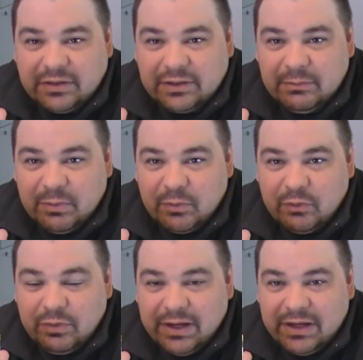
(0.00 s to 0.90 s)
A little bit more
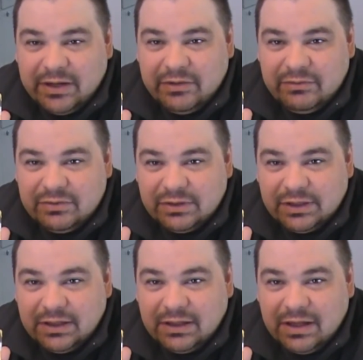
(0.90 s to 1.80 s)
red, she's
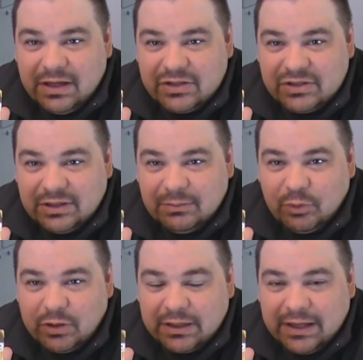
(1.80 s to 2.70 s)
a little
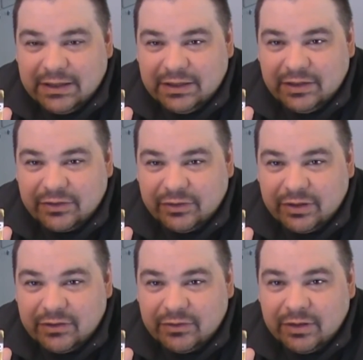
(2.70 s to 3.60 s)
more ungainly on the
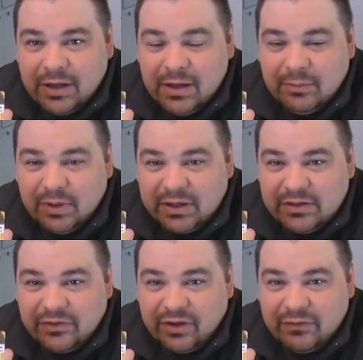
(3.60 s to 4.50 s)
ground, but it
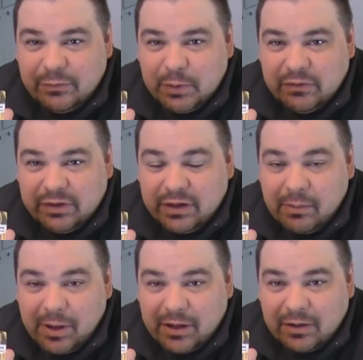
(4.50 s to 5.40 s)
does have the pivot and a
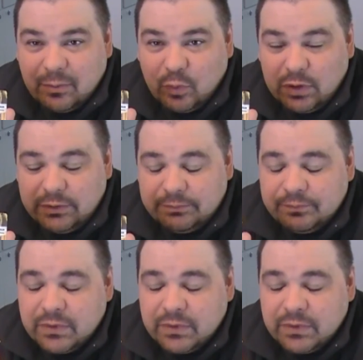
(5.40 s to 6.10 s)
backup 1.